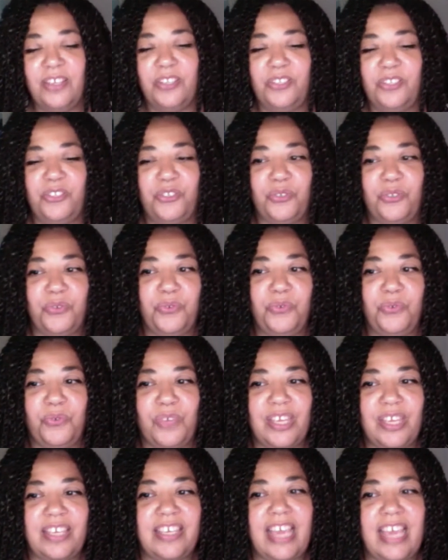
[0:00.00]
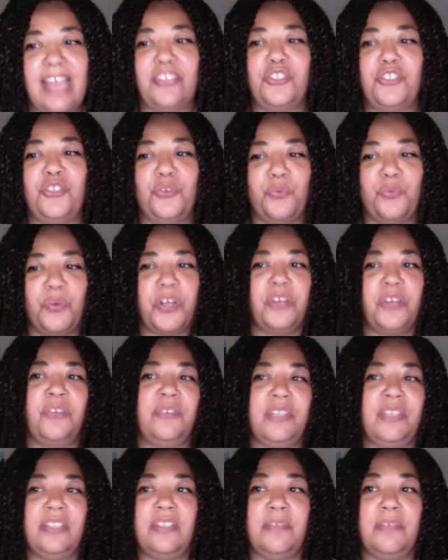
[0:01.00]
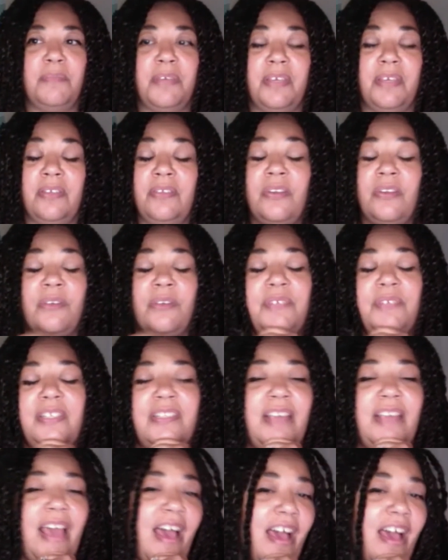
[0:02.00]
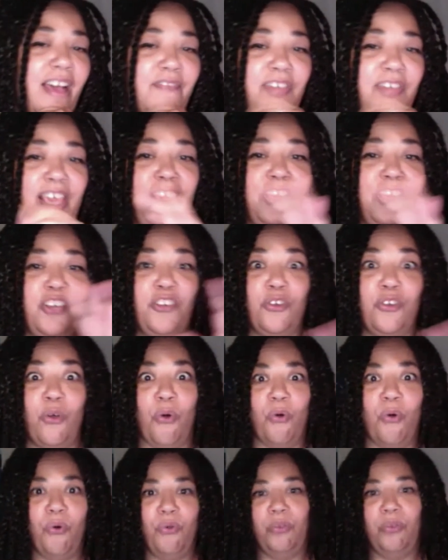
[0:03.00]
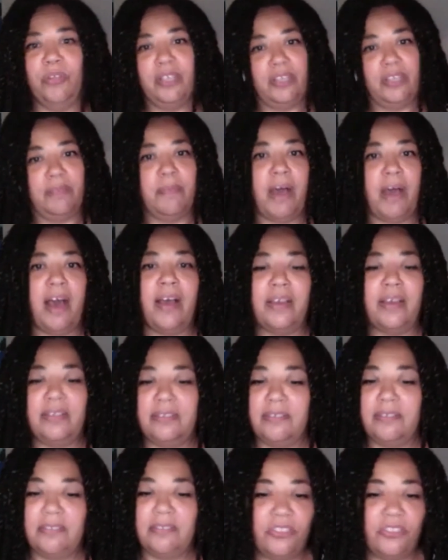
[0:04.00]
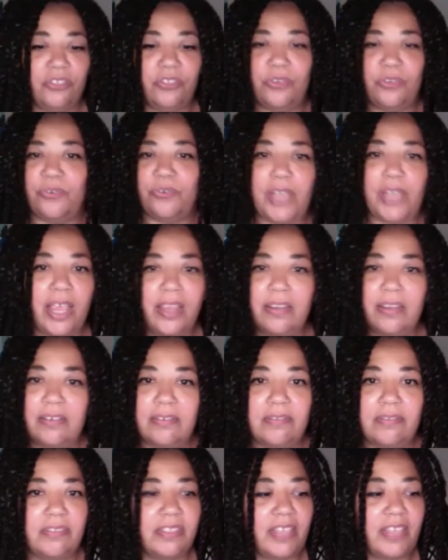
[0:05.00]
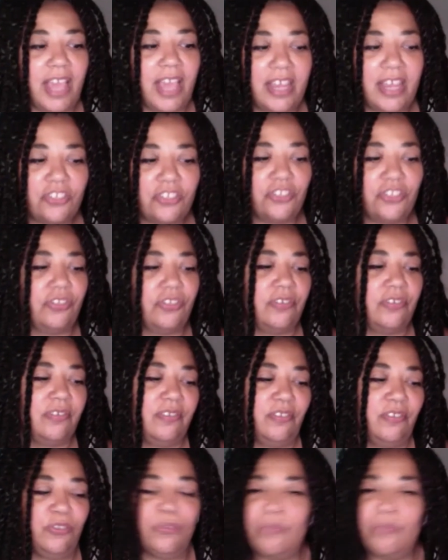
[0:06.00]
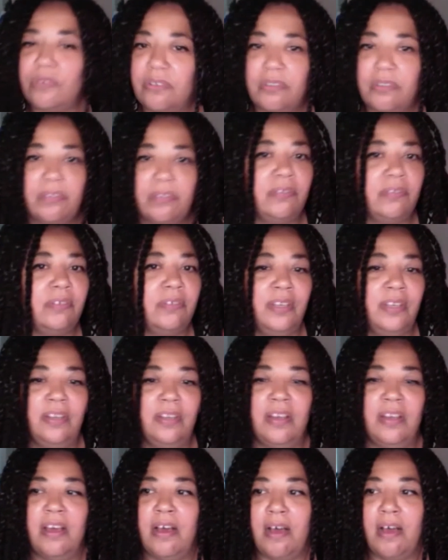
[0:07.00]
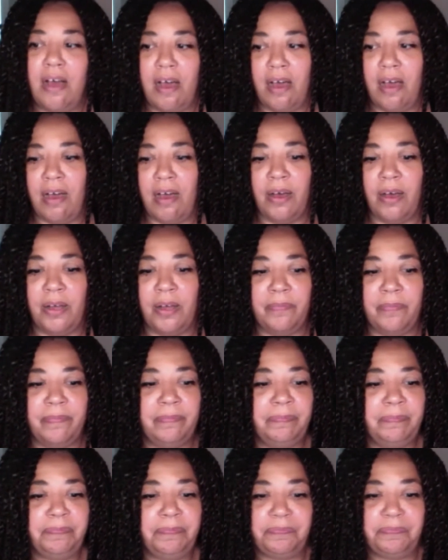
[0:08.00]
to get to where you need to be, and you don't need to have a goal in mind. Just create, sketch, doodle, um,